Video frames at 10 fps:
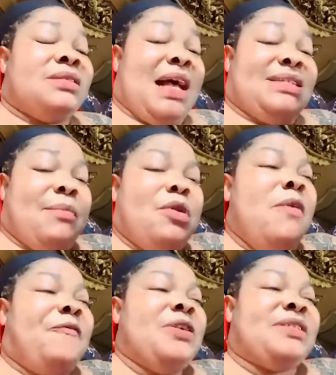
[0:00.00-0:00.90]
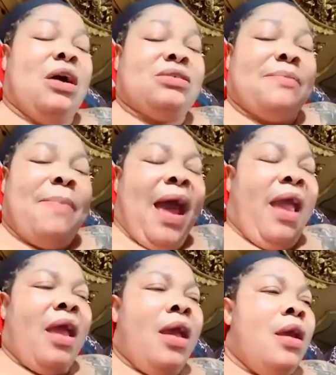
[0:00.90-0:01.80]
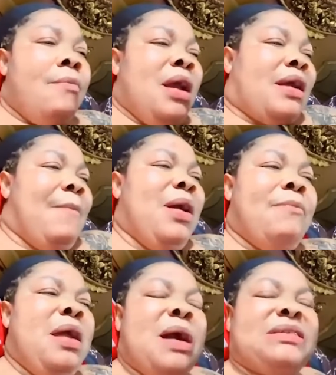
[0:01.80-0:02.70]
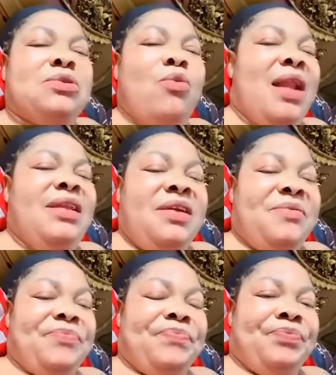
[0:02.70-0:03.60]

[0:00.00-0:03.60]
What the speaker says: Sasam me free sells by. Me come me besu Wendy.